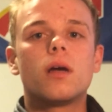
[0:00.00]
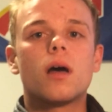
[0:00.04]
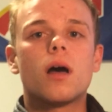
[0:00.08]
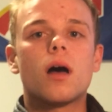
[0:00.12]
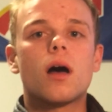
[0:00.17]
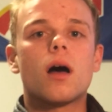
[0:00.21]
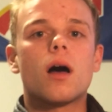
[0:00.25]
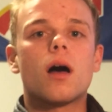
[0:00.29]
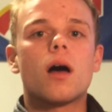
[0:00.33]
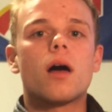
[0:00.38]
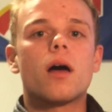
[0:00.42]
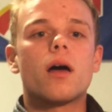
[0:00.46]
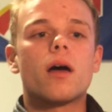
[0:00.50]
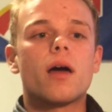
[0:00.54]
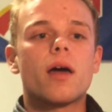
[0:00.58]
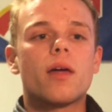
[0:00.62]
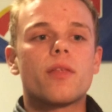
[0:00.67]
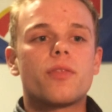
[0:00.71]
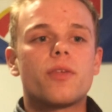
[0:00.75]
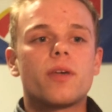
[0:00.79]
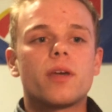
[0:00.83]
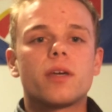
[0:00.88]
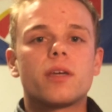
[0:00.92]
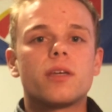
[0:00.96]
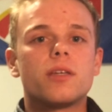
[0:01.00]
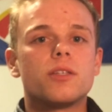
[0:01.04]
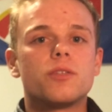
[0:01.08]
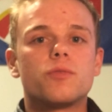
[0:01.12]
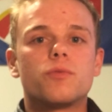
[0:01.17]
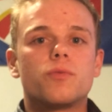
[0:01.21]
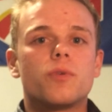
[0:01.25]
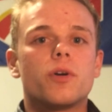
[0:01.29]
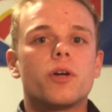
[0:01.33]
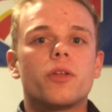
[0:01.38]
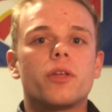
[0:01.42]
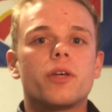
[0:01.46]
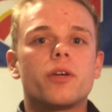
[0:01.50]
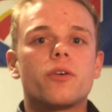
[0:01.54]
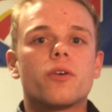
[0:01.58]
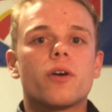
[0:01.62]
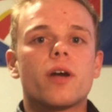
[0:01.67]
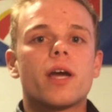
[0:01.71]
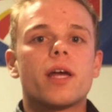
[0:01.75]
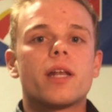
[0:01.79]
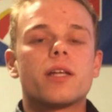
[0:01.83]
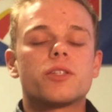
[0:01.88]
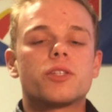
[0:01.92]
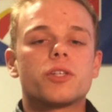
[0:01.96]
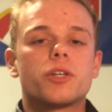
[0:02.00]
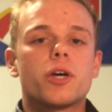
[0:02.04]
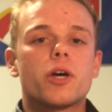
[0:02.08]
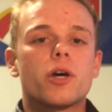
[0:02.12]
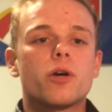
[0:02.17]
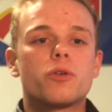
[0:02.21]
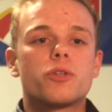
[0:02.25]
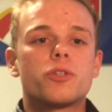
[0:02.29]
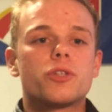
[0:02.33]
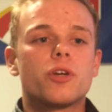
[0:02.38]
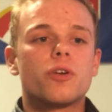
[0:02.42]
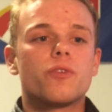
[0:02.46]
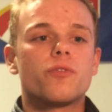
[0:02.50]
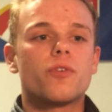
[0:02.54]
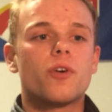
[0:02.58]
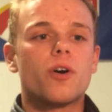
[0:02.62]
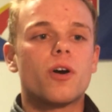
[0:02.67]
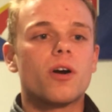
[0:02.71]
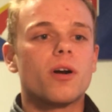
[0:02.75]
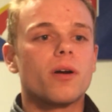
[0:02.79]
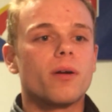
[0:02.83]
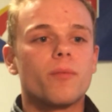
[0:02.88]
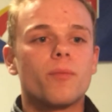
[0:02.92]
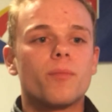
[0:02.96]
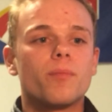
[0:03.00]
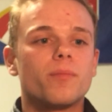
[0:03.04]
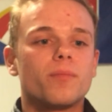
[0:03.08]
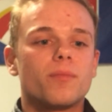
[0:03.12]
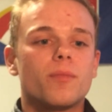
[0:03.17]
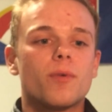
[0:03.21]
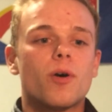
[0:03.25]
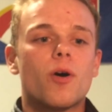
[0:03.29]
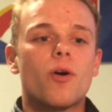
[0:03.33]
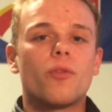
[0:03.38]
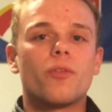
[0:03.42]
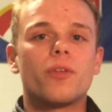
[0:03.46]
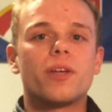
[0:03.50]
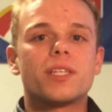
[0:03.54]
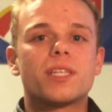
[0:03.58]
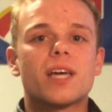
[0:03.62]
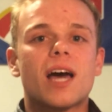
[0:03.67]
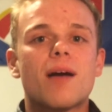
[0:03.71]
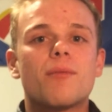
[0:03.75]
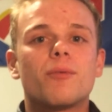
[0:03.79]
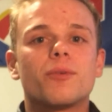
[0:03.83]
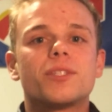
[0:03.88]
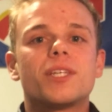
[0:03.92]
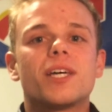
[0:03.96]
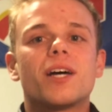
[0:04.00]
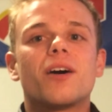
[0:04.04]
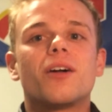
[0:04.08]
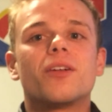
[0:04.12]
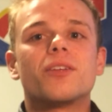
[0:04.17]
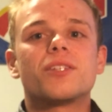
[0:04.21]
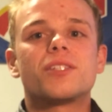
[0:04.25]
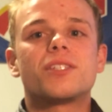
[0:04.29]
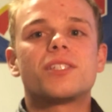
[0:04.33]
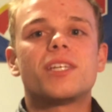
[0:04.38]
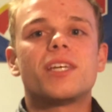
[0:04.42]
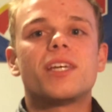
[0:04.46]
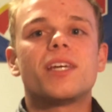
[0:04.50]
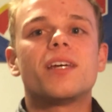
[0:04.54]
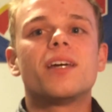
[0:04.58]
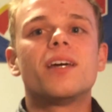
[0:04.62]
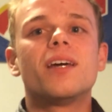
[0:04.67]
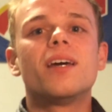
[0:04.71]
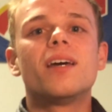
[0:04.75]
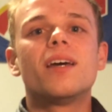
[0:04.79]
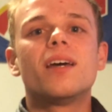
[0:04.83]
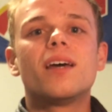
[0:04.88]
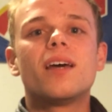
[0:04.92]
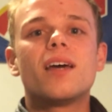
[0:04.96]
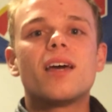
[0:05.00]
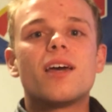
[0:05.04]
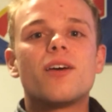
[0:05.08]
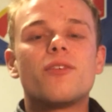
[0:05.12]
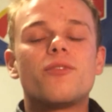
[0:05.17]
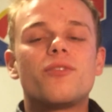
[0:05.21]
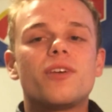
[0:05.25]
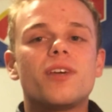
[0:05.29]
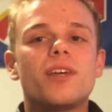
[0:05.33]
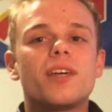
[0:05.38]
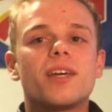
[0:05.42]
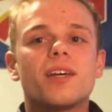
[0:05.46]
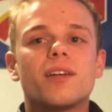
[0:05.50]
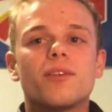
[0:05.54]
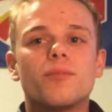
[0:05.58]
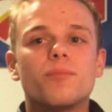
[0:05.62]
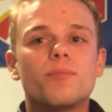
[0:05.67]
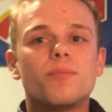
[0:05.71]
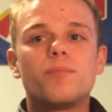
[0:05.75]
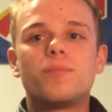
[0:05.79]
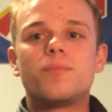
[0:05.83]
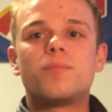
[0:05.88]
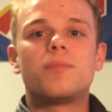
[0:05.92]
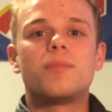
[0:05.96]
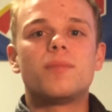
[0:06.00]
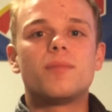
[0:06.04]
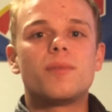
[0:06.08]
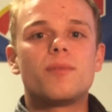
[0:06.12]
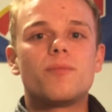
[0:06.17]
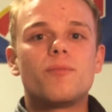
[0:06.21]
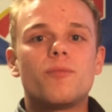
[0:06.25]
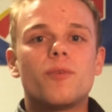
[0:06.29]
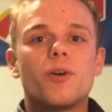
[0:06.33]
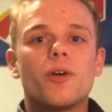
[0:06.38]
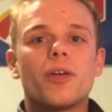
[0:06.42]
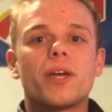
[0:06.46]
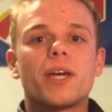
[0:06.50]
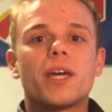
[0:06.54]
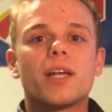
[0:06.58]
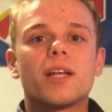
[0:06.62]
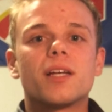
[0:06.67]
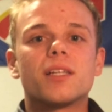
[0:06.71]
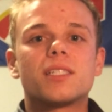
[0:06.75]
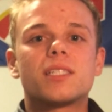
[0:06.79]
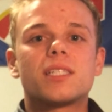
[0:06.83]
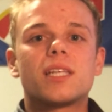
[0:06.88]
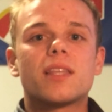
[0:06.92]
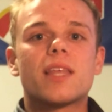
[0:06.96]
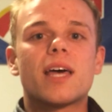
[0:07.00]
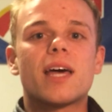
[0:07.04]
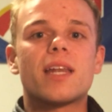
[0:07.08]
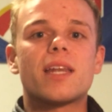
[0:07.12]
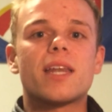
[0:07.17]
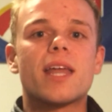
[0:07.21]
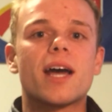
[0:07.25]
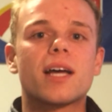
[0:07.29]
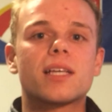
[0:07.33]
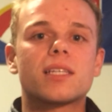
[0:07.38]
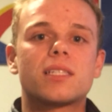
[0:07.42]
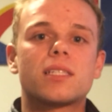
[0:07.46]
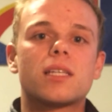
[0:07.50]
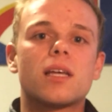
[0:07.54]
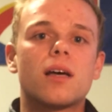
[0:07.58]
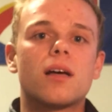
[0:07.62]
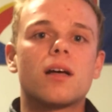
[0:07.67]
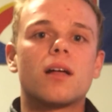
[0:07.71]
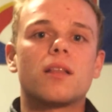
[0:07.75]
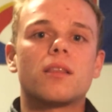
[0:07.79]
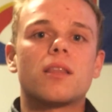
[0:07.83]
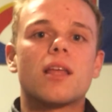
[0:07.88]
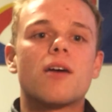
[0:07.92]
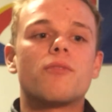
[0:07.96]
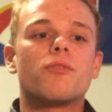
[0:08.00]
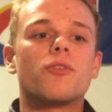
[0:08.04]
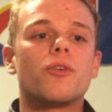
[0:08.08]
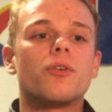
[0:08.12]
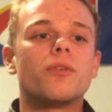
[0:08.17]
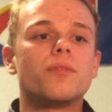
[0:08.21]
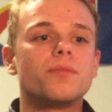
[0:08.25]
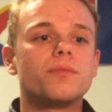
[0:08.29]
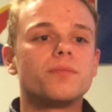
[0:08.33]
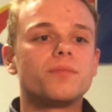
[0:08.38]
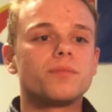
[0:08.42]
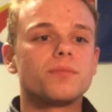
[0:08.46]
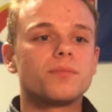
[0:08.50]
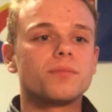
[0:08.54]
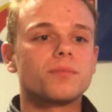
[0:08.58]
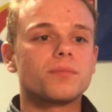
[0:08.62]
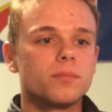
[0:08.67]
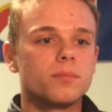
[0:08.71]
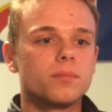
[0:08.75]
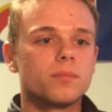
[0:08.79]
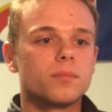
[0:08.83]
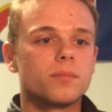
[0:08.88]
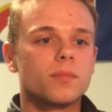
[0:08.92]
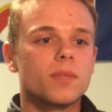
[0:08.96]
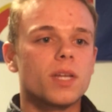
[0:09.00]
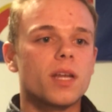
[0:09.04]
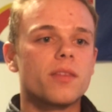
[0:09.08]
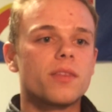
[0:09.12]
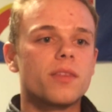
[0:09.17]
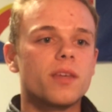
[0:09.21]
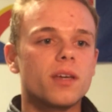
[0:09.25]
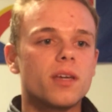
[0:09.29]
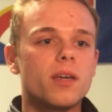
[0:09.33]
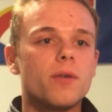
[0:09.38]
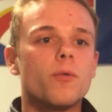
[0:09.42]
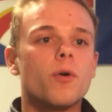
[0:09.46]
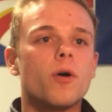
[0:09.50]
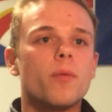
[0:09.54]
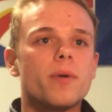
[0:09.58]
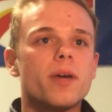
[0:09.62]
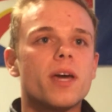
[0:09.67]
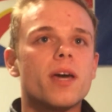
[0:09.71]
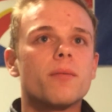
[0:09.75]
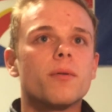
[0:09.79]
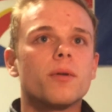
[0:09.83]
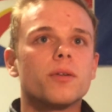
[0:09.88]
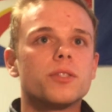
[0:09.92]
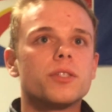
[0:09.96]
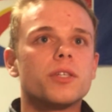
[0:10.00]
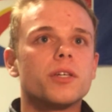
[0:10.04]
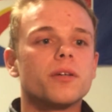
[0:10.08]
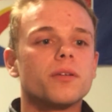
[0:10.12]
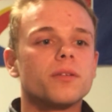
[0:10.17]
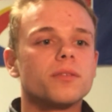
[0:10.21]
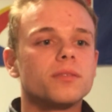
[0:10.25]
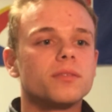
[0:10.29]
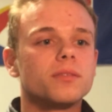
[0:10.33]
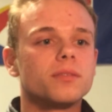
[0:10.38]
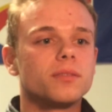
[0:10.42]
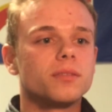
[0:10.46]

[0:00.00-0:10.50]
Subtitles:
I think he's really great as a coach so far, and only time will tell to see if he can really get us to that next level. And I think he will be able to.